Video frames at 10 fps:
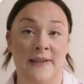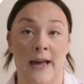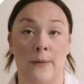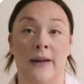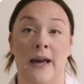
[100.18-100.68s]

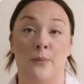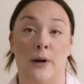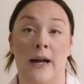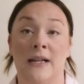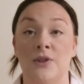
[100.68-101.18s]
scalp care
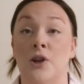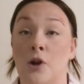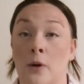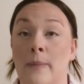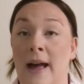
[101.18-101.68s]
products to
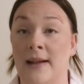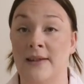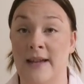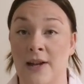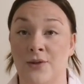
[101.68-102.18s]
combat
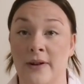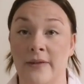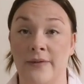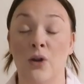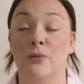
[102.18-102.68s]

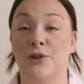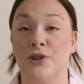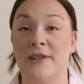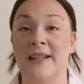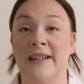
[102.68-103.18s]
dandruff,
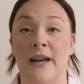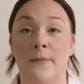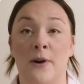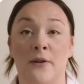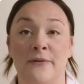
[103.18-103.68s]
reducing the
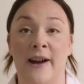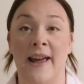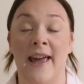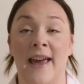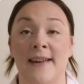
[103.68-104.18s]
number of gray
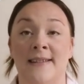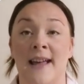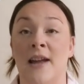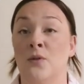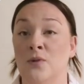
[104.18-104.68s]
hairs
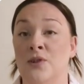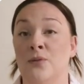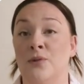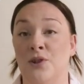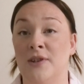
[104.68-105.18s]
and also
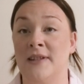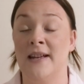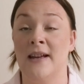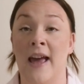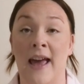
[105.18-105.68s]

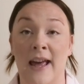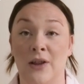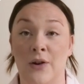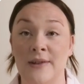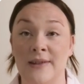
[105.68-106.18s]
reducing hair
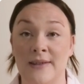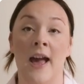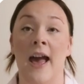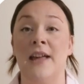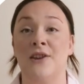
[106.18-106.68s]
loss.
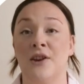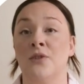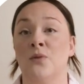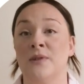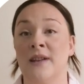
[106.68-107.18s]
And you can
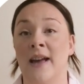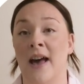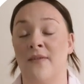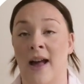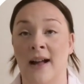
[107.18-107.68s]
also
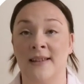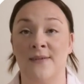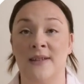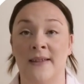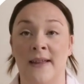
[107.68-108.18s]
have
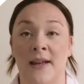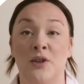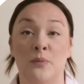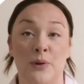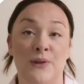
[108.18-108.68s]
actives in there
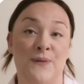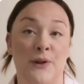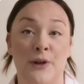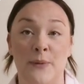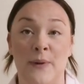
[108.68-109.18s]
to boost
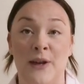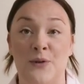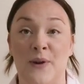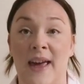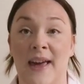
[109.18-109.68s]
volume in
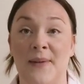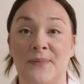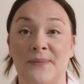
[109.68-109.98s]
your hair.